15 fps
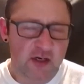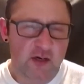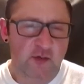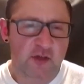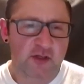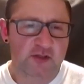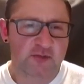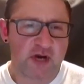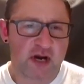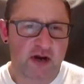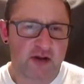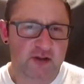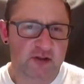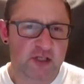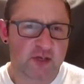Brothers
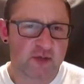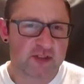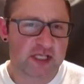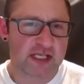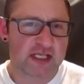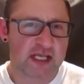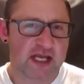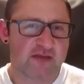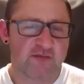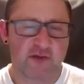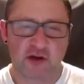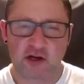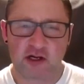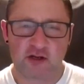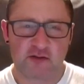Powerhouse Gym is like that,
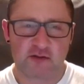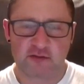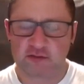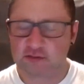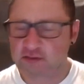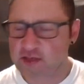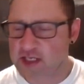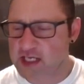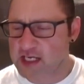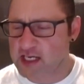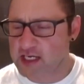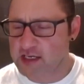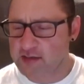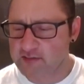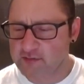very,
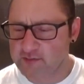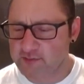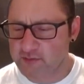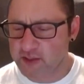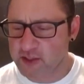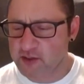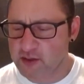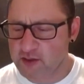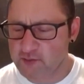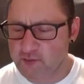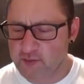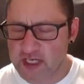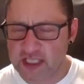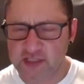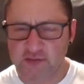uh, very good
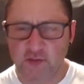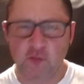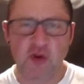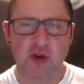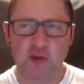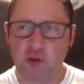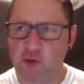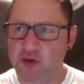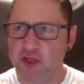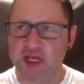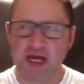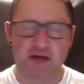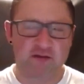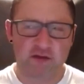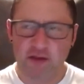range of equipment where they'll
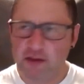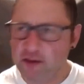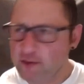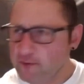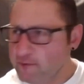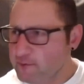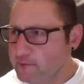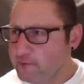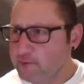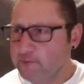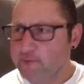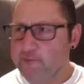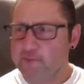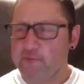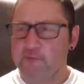have
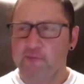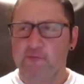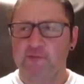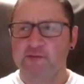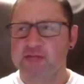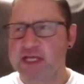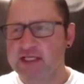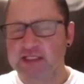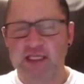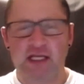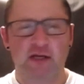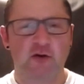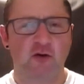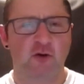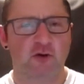10
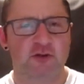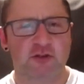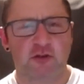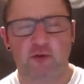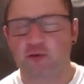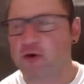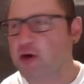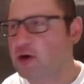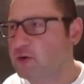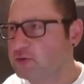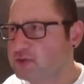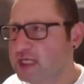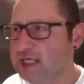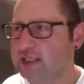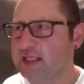leg curls in a row,
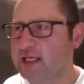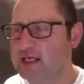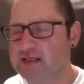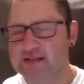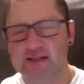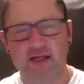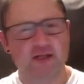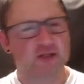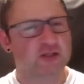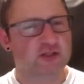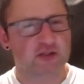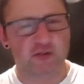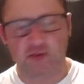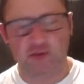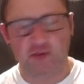10 leg extensions
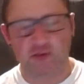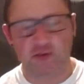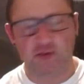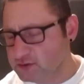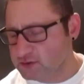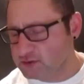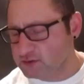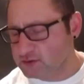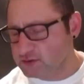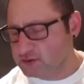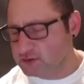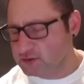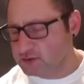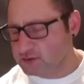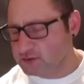in a row. So you never,
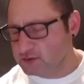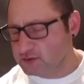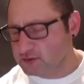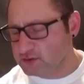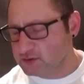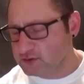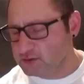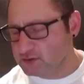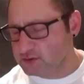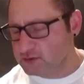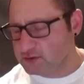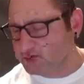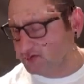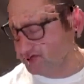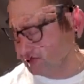no one, you never have to
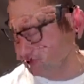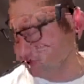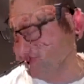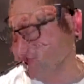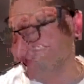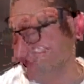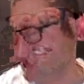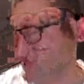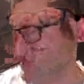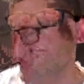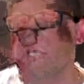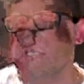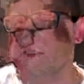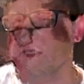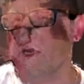wait. Even when I've seen that
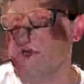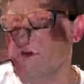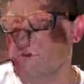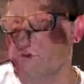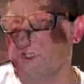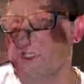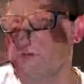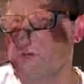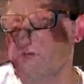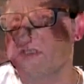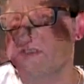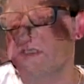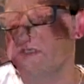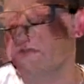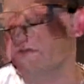place really
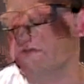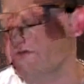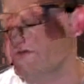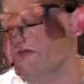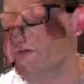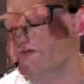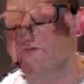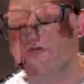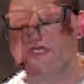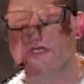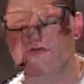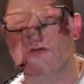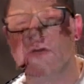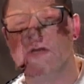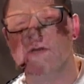busy. Nobody was waiting
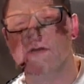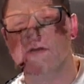around.